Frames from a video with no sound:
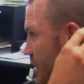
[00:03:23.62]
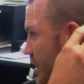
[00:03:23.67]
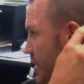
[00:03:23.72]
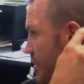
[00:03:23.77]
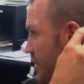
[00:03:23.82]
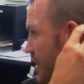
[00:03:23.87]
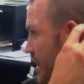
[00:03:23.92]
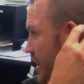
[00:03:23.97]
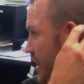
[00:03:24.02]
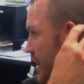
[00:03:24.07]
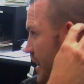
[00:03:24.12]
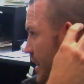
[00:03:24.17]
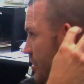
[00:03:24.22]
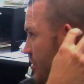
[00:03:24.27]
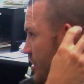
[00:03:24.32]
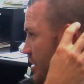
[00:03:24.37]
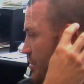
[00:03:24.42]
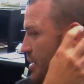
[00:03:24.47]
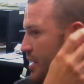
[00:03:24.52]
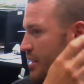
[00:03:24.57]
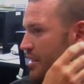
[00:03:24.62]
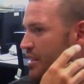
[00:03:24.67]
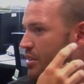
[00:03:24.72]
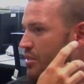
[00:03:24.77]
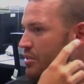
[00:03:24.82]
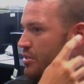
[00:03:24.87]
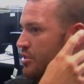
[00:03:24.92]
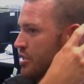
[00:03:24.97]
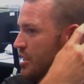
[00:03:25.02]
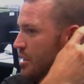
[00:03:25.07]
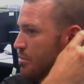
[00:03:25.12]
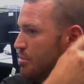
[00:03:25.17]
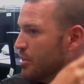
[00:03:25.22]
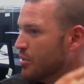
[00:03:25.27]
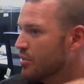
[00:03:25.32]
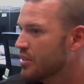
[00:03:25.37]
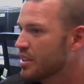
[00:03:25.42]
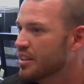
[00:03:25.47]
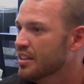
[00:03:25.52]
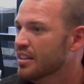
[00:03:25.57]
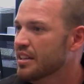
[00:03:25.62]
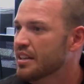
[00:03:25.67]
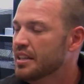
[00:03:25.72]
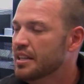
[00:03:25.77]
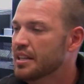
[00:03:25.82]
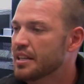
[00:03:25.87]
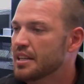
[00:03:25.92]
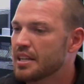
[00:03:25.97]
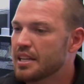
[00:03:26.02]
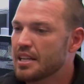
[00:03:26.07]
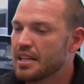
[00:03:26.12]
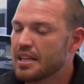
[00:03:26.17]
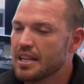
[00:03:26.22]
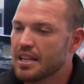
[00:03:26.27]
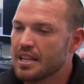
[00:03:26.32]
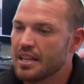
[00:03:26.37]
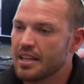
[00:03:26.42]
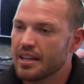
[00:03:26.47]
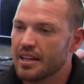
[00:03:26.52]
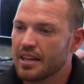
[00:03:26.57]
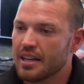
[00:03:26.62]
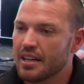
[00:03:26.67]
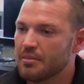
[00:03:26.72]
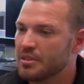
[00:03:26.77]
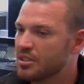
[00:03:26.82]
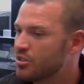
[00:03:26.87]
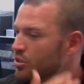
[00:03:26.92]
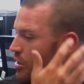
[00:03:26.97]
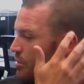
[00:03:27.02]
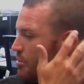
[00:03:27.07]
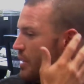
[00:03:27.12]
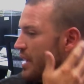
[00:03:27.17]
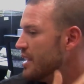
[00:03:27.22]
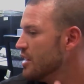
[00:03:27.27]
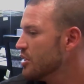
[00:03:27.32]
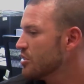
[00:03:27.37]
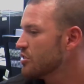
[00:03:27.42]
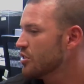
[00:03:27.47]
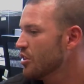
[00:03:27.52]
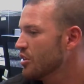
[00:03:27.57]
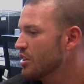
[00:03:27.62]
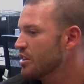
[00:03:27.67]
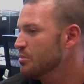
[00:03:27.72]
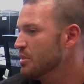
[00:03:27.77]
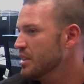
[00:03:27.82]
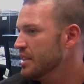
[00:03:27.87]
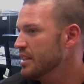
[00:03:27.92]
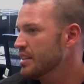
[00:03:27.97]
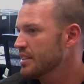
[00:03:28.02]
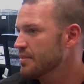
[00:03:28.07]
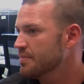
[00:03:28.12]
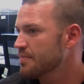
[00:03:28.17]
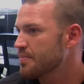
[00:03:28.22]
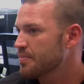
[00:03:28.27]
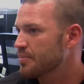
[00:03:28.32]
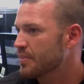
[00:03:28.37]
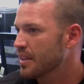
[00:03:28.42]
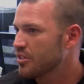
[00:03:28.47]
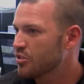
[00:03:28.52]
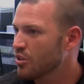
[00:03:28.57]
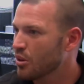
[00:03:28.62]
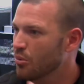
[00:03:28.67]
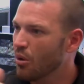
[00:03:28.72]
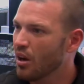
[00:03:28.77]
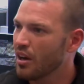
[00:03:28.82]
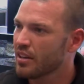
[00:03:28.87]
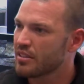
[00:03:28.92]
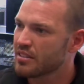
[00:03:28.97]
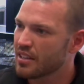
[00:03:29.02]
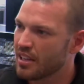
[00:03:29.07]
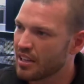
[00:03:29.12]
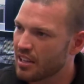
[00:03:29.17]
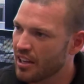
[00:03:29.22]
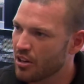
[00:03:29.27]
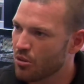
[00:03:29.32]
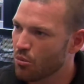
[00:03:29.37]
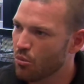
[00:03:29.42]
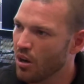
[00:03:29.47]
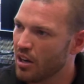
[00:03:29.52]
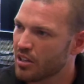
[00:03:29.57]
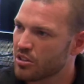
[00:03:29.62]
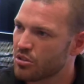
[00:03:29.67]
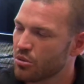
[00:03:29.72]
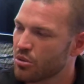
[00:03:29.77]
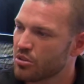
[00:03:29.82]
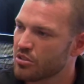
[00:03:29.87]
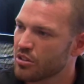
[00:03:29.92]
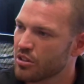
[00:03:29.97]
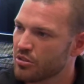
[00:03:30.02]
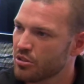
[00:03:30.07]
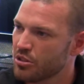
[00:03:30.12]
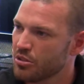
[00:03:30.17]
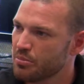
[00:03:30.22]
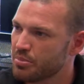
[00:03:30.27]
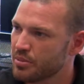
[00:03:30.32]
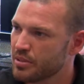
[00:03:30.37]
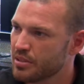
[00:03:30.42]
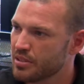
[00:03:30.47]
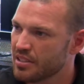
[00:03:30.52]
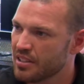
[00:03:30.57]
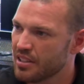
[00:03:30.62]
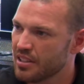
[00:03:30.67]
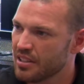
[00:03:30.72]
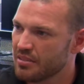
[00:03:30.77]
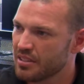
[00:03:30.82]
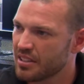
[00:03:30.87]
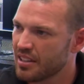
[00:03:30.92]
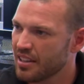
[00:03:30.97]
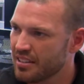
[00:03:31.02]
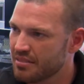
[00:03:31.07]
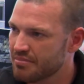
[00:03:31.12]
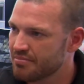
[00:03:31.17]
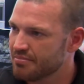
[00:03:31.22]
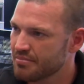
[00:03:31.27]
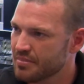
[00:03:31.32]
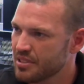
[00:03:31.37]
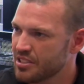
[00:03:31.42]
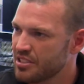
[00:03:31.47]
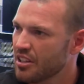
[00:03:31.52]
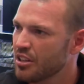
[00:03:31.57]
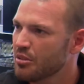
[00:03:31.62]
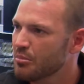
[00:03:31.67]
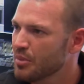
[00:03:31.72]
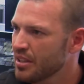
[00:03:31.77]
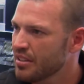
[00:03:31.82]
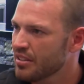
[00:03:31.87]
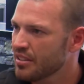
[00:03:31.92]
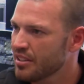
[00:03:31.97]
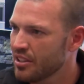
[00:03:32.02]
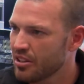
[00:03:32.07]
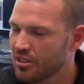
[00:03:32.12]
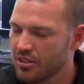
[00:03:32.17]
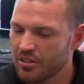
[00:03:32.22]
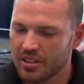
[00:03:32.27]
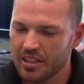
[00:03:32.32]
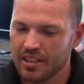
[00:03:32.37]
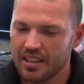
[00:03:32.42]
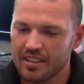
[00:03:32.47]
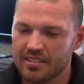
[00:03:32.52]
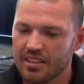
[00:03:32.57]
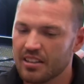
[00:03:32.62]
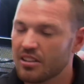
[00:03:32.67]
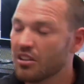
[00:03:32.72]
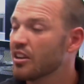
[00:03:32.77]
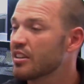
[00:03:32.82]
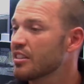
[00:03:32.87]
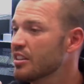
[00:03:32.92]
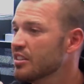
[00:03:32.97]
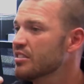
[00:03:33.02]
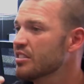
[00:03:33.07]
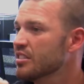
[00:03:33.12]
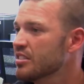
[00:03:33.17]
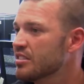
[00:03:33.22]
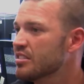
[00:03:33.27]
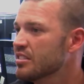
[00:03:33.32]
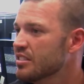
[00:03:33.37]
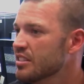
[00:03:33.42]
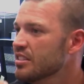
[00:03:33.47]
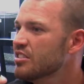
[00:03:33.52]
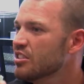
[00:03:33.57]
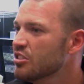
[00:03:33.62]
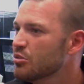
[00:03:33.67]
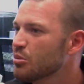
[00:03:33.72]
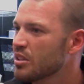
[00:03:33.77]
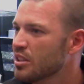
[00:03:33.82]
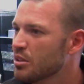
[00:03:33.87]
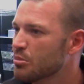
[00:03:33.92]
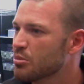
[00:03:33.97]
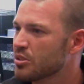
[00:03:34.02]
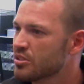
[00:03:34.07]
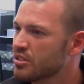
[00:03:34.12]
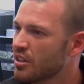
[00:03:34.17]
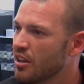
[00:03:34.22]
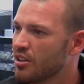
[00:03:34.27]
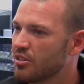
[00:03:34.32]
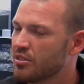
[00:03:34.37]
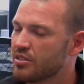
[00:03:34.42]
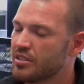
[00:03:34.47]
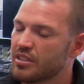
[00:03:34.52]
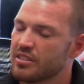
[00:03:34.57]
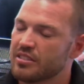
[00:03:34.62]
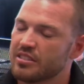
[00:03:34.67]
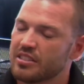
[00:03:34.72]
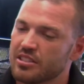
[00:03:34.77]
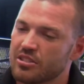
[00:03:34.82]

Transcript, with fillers: I never got x-rayed, but I did a little chip over there. And so my ear started bleeding. And so I kind of walked towards our group. It kind of stunned me, you know, and I said, look, this is what liberal tolerance is.